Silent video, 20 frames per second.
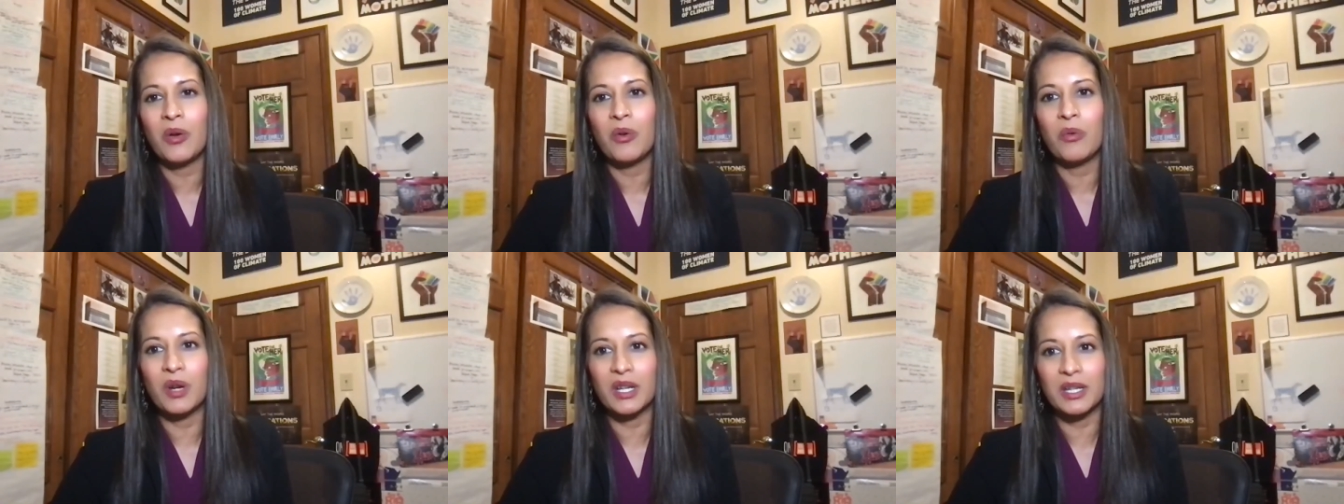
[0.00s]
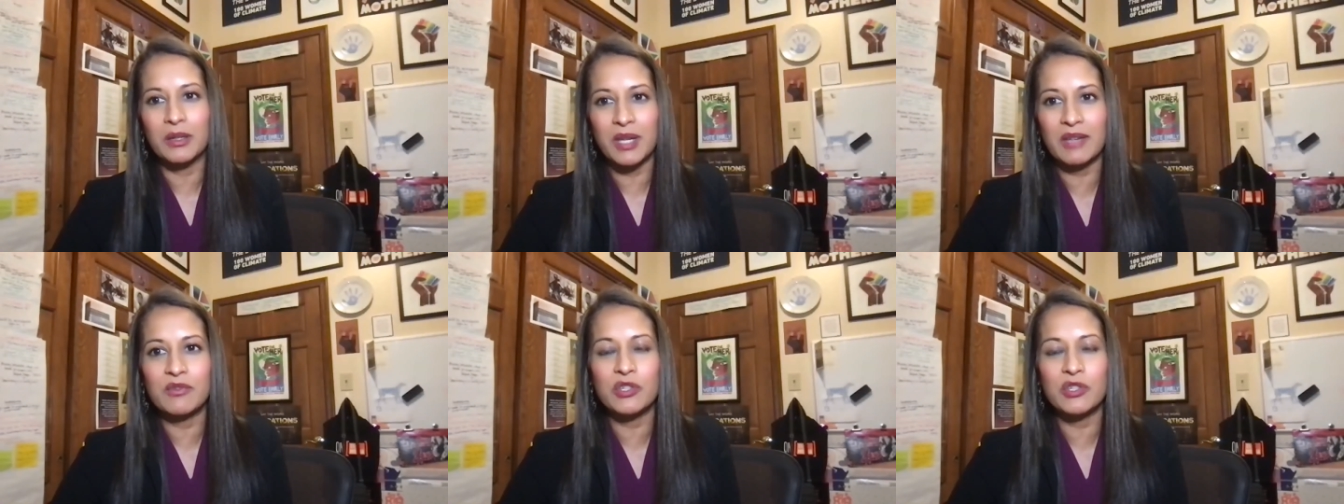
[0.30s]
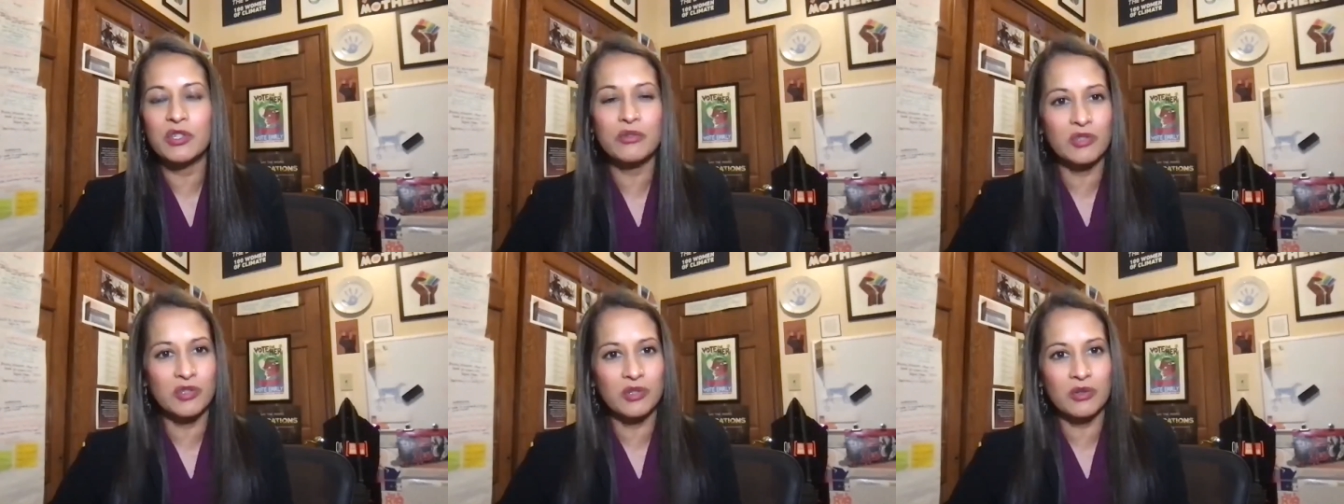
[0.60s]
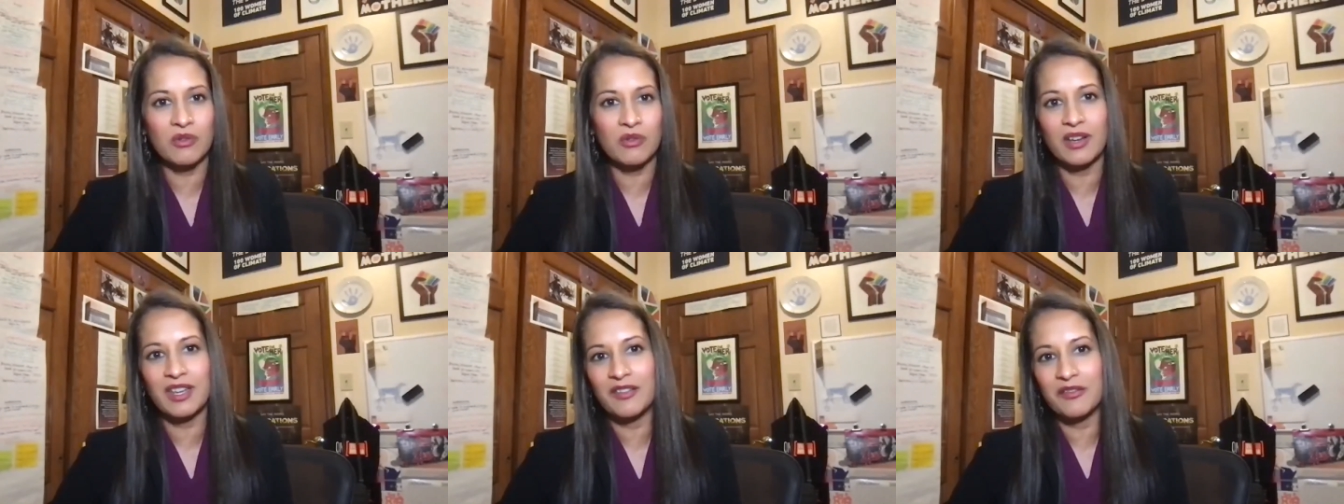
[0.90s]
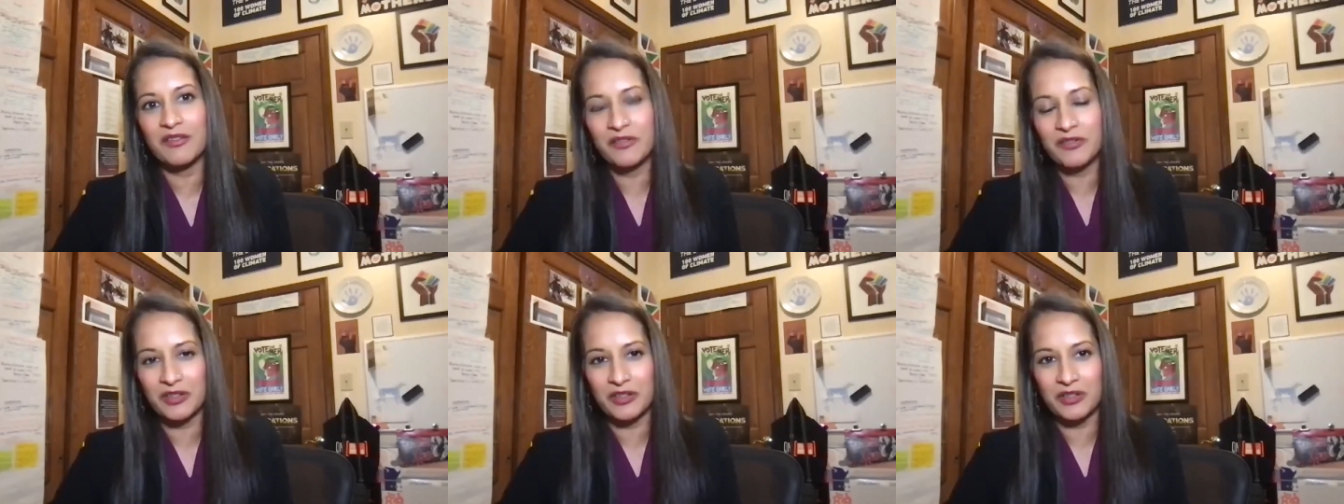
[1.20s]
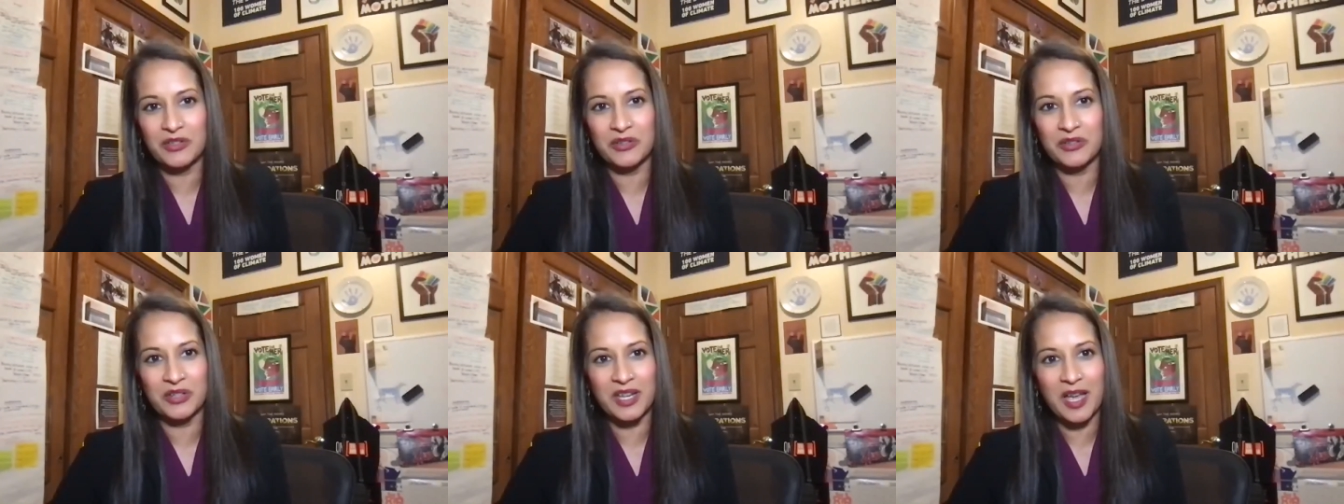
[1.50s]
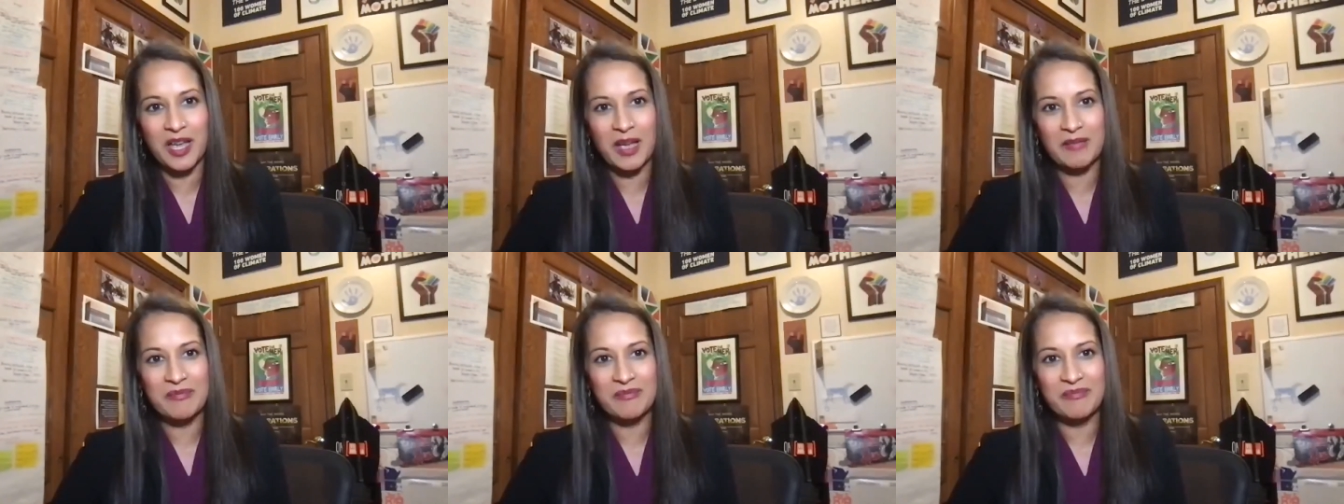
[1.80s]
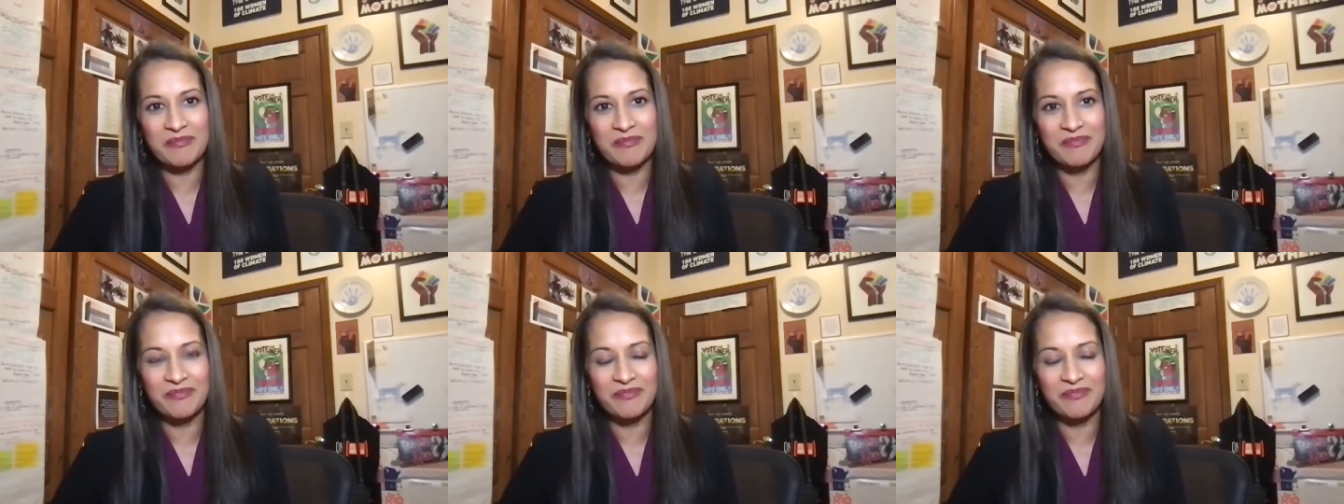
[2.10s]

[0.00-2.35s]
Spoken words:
what gives you joy and fills your cup.